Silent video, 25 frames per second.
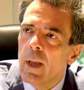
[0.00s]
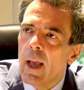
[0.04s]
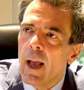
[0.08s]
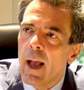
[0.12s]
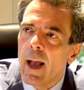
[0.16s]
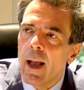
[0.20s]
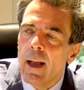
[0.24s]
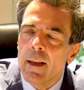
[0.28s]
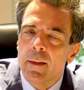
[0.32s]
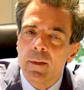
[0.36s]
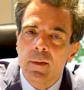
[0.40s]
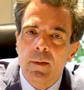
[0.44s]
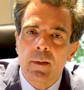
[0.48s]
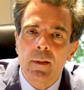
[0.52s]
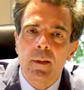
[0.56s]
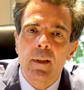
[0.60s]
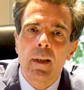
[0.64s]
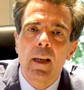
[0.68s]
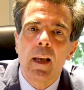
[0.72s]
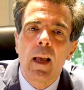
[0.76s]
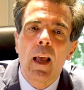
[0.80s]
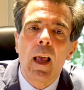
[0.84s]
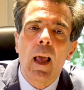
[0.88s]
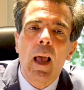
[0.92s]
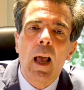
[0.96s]
has
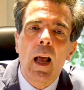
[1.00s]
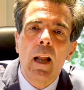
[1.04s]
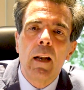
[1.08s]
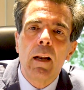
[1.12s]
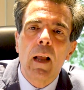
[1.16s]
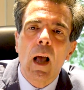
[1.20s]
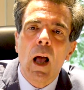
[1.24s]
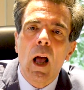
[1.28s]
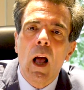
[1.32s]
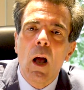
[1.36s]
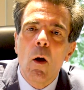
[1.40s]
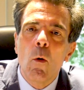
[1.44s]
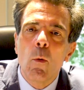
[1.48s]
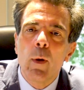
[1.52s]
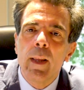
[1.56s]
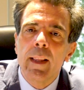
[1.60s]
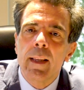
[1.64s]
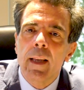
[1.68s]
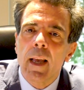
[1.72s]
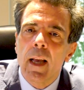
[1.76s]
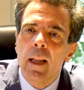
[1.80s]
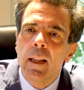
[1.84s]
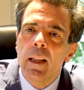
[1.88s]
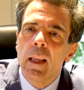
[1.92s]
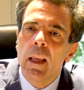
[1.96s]
and how it
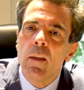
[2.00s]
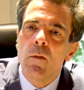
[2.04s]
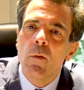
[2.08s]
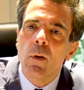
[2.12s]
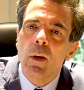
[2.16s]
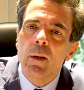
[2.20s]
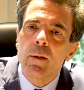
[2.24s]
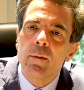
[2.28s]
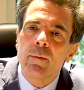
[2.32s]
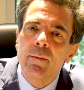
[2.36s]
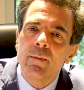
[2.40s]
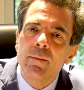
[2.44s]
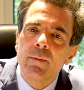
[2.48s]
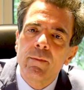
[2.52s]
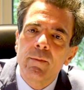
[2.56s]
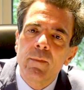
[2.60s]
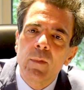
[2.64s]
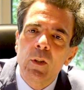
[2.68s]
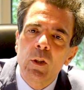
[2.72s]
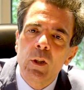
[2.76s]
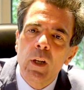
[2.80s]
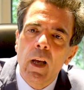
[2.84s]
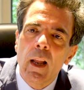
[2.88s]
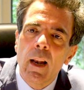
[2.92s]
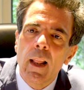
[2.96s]
can even
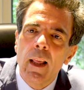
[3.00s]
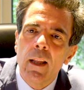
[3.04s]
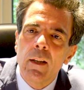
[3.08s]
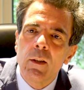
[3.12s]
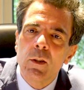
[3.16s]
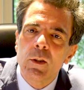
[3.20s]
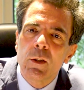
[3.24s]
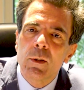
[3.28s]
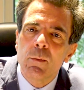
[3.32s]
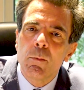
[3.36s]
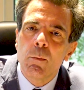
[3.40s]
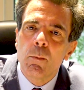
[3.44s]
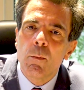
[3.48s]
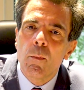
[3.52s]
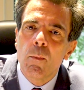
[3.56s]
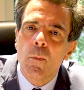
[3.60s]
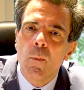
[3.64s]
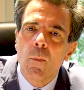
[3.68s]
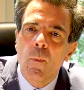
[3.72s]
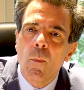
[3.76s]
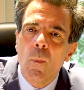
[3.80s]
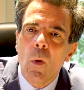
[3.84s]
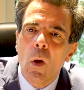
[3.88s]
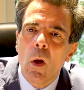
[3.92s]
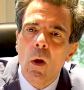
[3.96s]
challenge
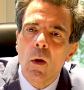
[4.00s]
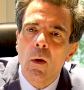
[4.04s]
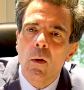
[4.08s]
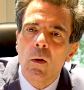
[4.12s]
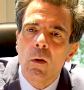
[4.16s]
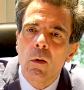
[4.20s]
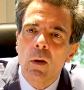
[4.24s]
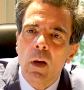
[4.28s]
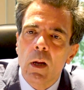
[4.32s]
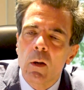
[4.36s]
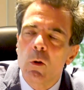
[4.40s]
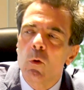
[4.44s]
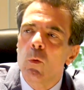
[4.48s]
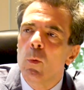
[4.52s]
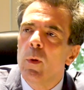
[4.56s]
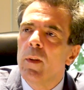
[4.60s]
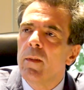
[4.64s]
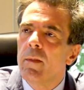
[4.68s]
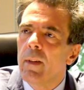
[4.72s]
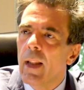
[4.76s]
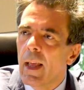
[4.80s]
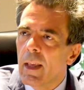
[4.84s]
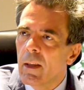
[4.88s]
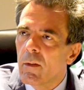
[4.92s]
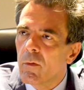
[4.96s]

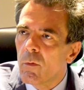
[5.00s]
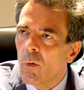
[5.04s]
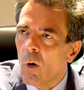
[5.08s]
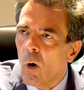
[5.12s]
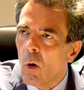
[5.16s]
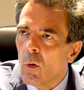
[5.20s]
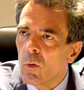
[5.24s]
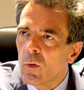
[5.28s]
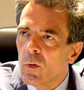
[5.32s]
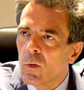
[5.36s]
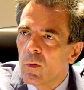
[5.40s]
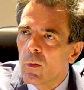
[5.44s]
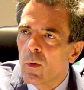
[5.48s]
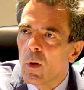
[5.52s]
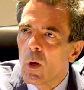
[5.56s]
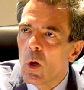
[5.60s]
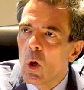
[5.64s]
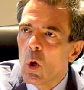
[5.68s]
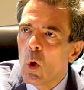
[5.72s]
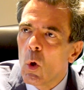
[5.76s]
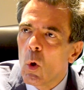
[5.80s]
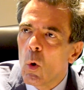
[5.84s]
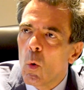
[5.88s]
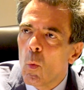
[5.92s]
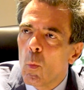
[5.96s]
countries like France,
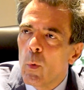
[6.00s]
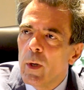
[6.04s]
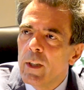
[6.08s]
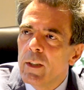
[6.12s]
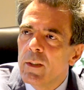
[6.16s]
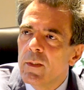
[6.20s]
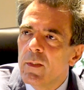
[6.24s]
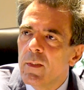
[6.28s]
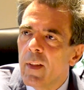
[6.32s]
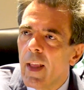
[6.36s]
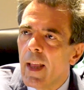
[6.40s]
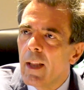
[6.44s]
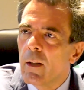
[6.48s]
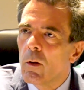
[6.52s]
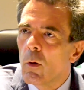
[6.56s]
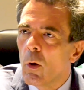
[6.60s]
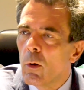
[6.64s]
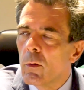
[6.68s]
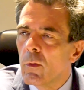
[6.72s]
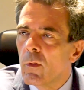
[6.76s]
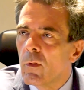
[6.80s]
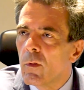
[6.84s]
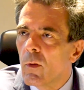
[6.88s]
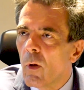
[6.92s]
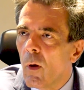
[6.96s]
which stand
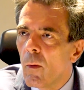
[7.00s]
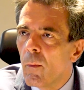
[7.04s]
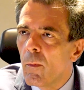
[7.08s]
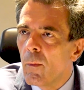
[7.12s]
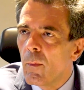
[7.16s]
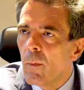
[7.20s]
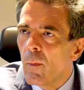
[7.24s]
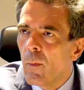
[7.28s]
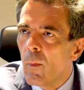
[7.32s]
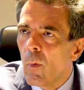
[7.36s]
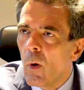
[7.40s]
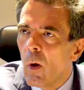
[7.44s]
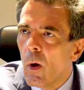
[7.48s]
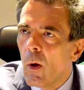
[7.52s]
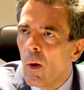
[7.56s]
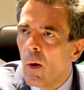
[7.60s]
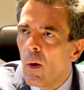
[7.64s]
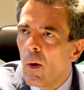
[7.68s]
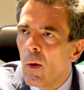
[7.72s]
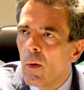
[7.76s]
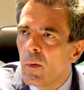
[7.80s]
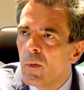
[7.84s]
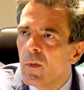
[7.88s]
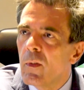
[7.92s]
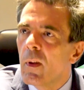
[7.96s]
on some
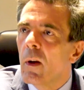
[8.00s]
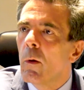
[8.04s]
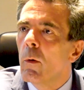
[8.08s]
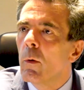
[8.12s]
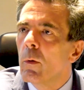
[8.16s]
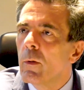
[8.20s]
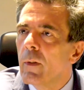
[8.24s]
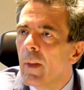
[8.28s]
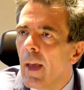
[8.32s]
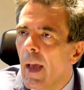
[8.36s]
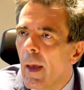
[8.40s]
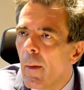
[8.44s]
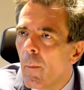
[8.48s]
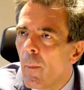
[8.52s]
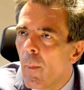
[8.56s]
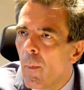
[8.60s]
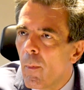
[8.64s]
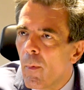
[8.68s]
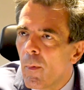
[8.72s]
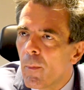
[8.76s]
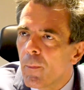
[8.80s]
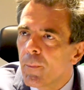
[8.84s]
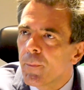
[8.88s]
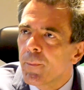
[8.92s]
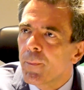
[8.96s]
stereotype
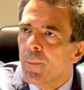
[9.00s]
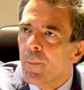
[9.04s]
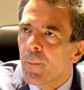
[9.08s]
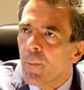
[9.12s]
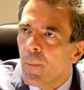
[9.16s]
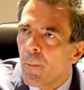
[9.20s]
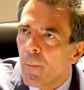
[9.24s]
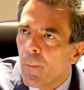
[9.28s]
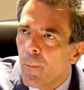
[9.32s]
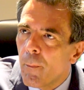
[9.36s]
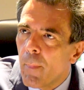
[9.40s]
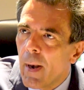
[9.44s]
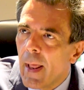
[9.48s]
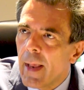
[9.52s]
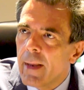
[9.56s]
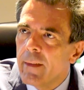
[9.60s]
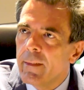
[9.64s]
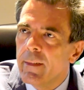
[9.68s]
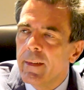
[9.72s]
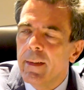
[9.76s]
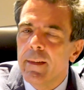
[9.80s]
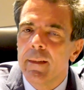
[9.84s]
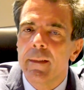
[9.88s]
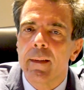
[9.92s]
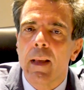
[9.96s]
like
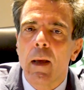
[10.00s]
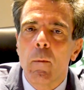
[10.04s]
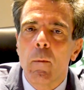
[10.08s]
this.